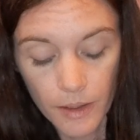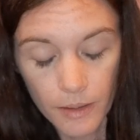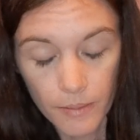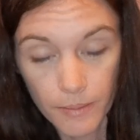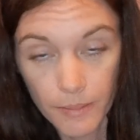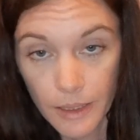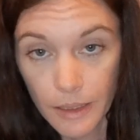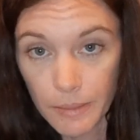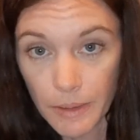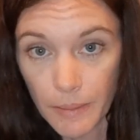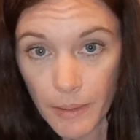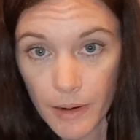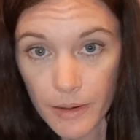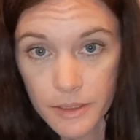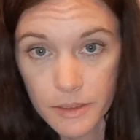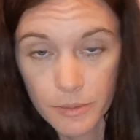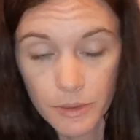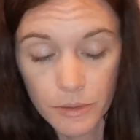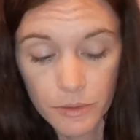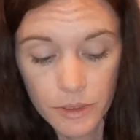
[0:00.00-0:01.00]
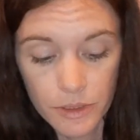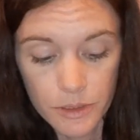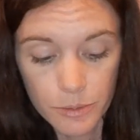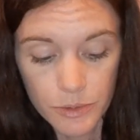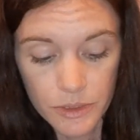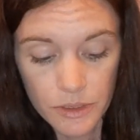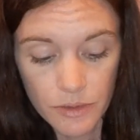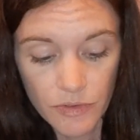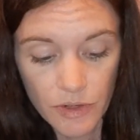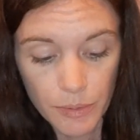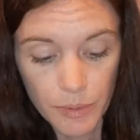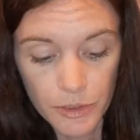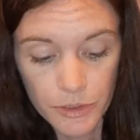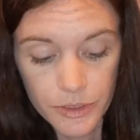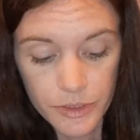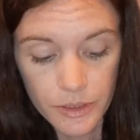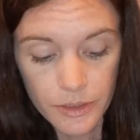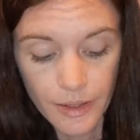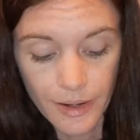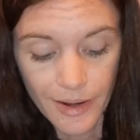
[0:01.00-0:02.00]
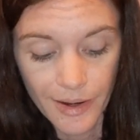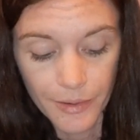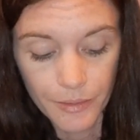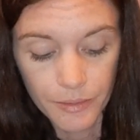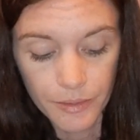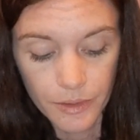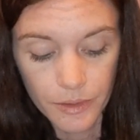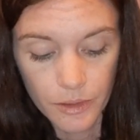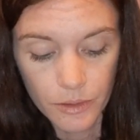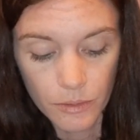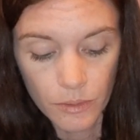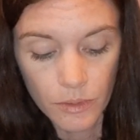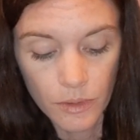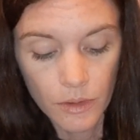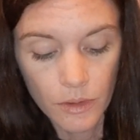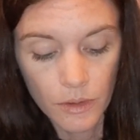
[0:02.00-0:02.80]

maybe possibly with a specific person. I don't really know.